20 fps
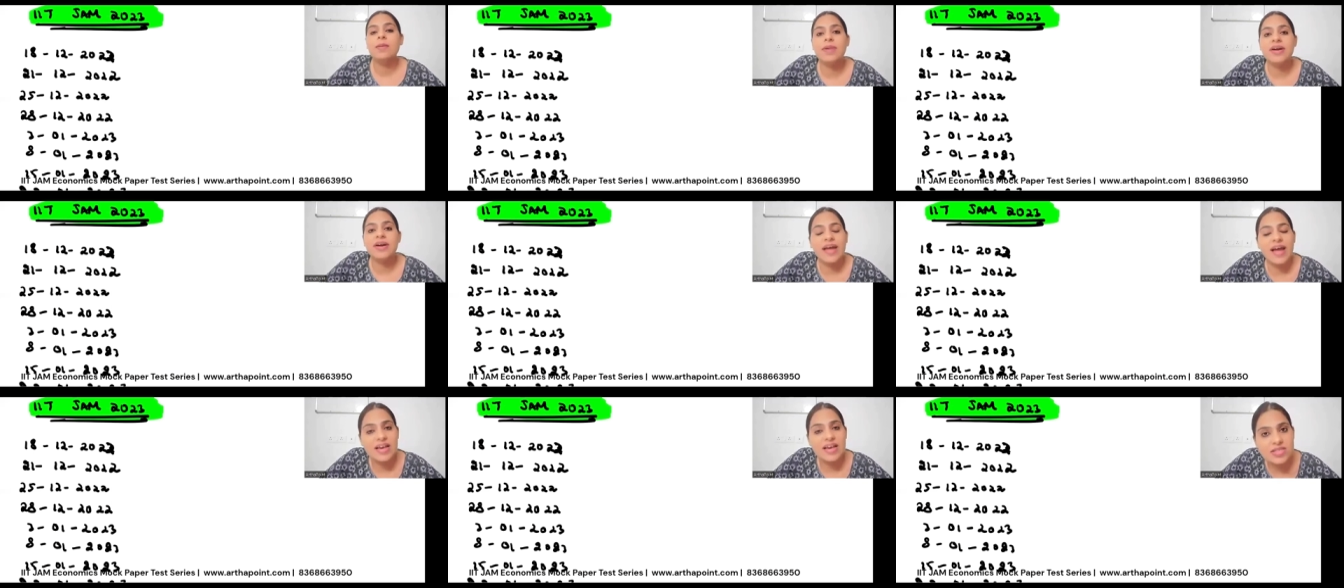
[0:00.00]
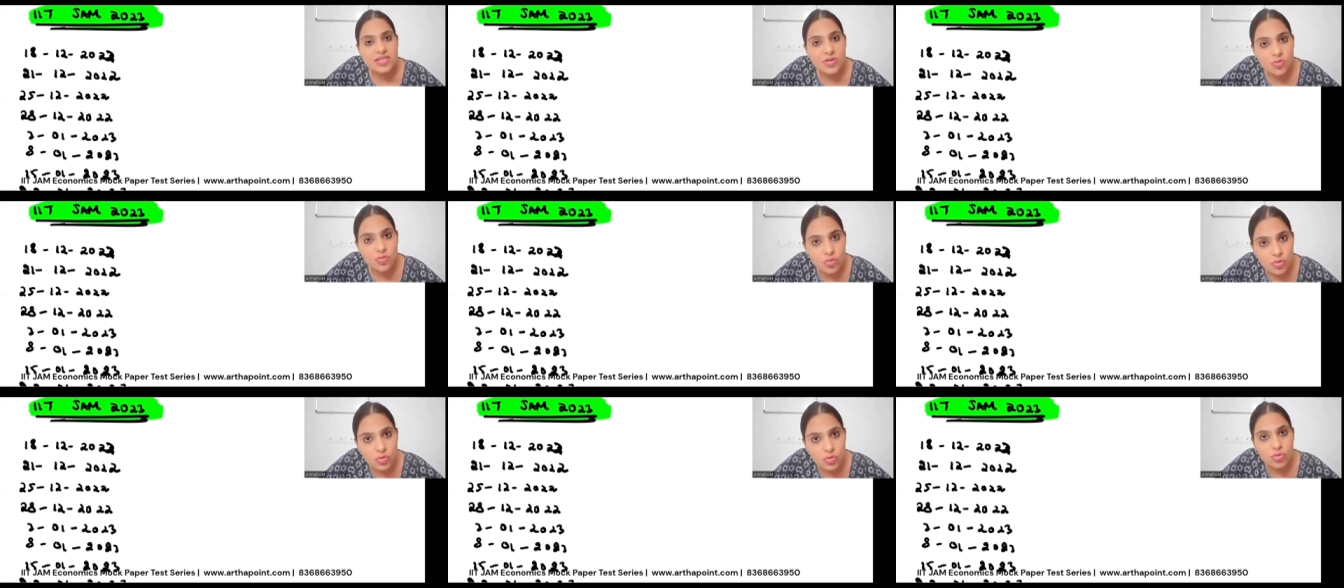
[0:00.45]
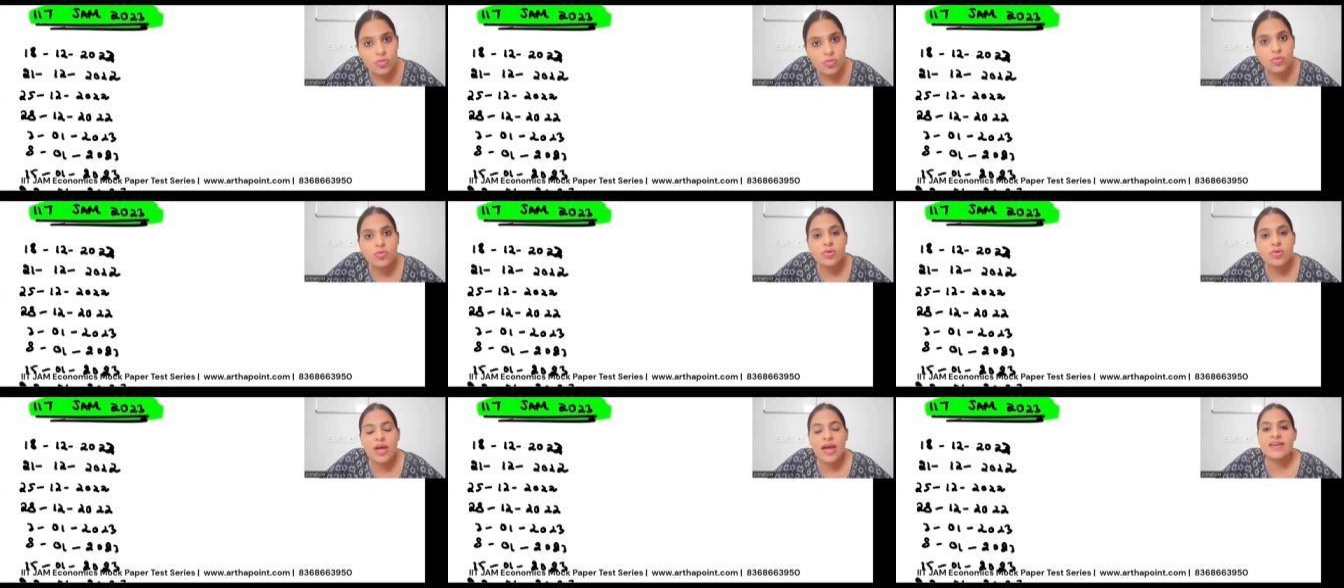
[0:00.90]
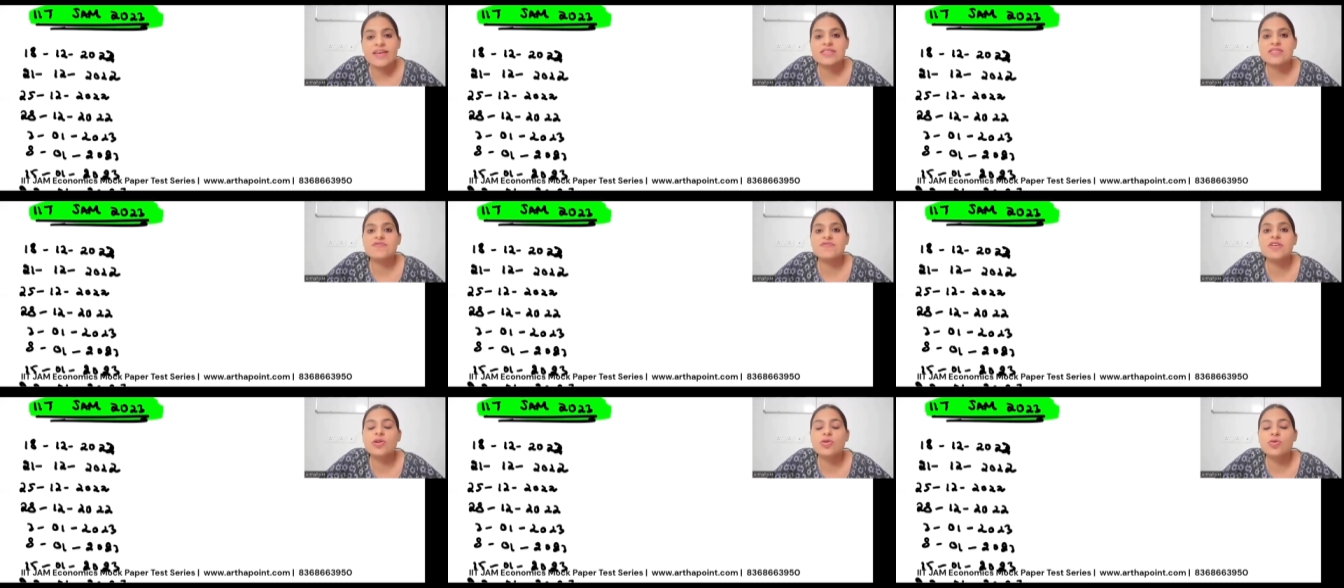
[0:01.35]
but as you know as
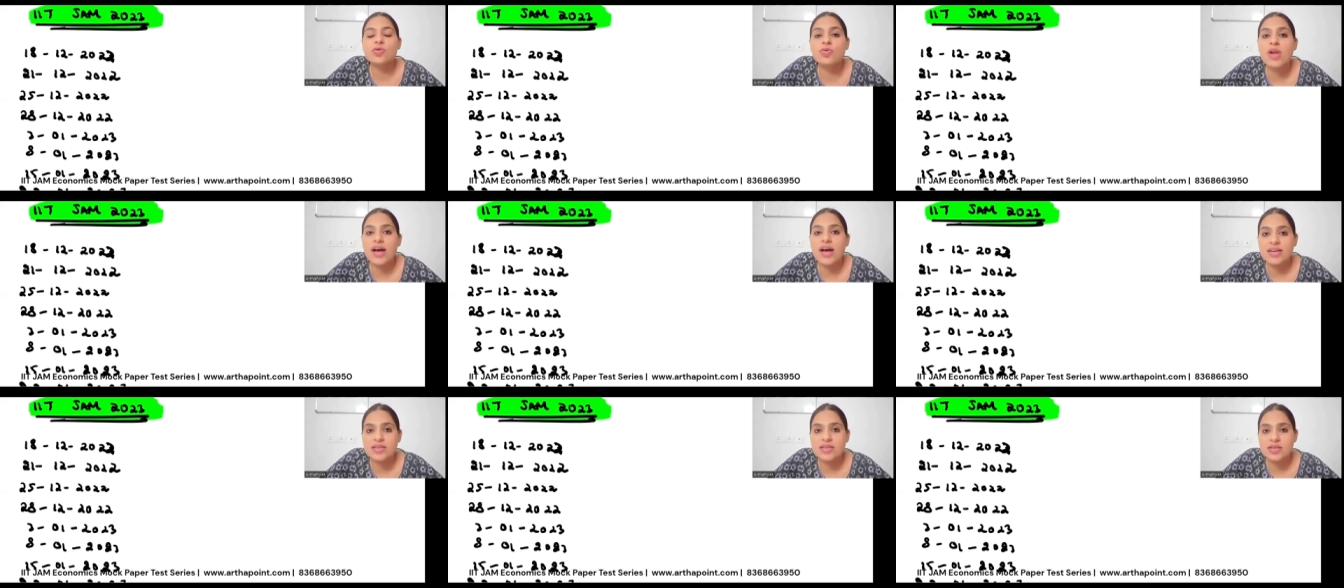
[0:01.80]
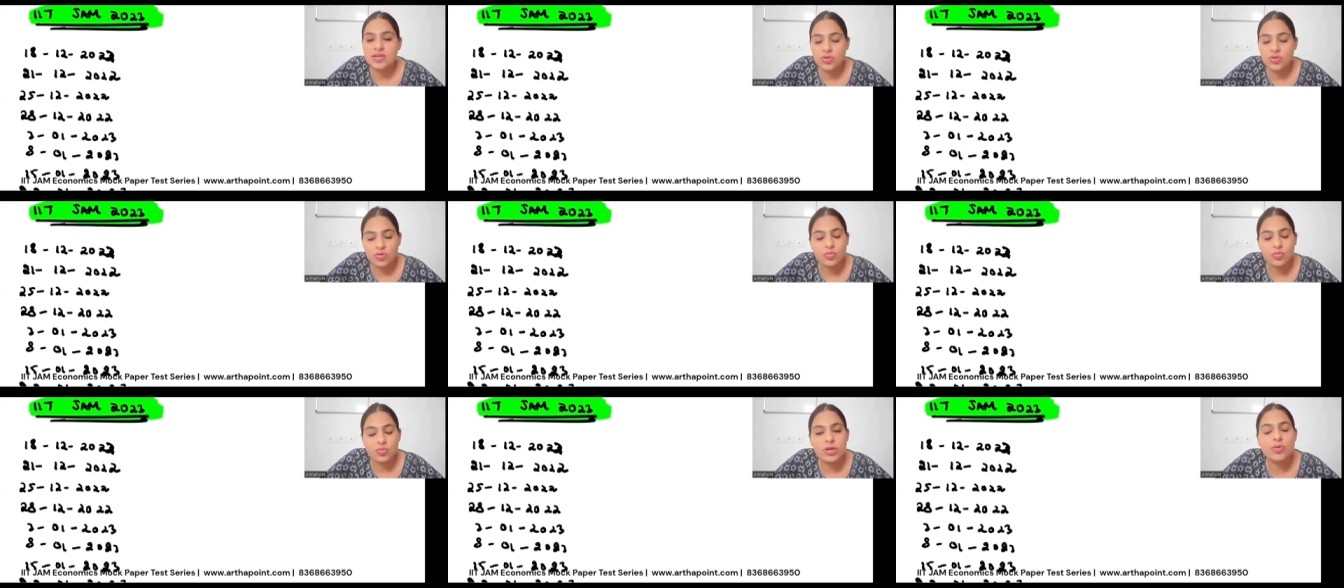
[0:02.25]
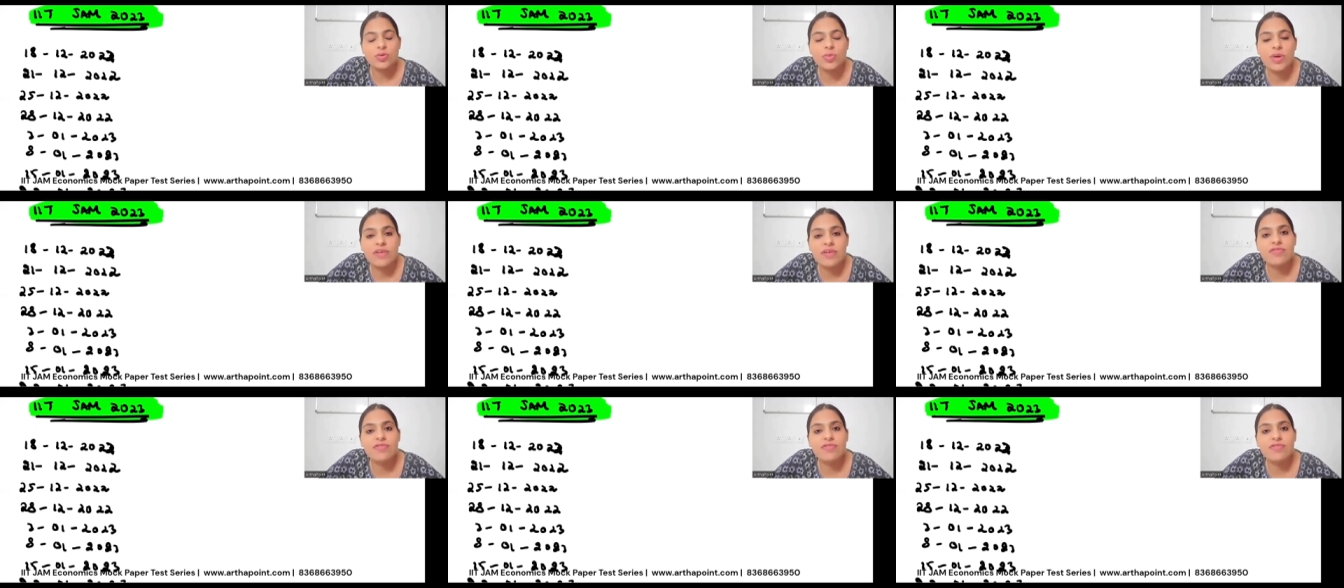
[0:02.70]
we do you know we do